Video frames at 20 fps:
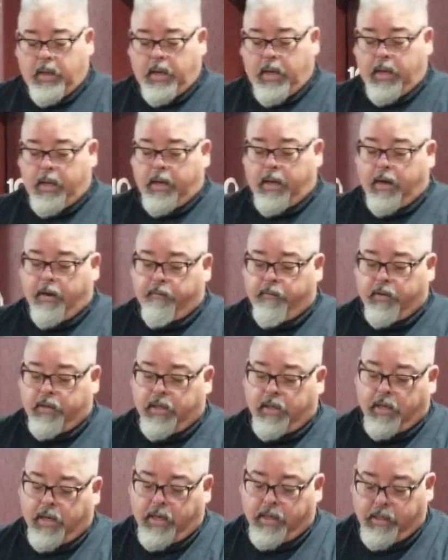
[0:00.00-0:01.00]
and
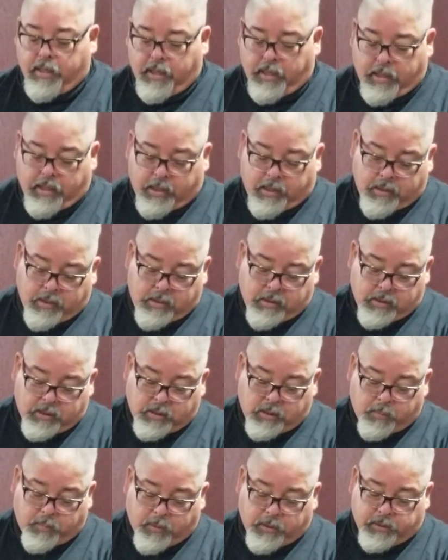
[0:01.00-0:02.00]
everything I need
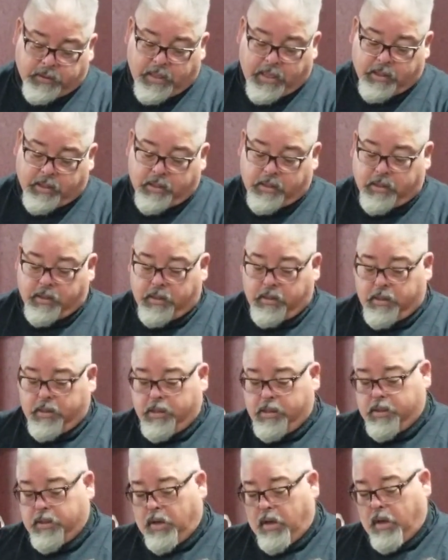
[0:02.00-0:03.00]
to present the
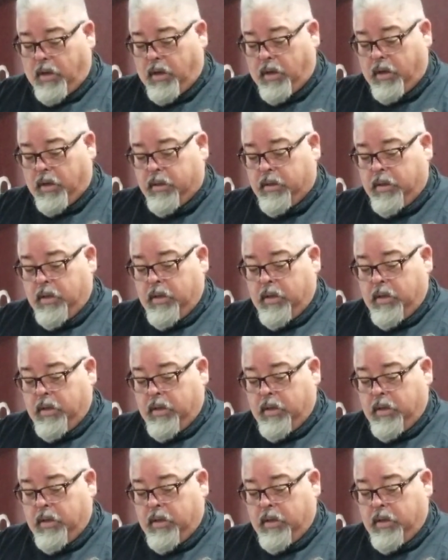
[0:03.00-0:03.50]
dog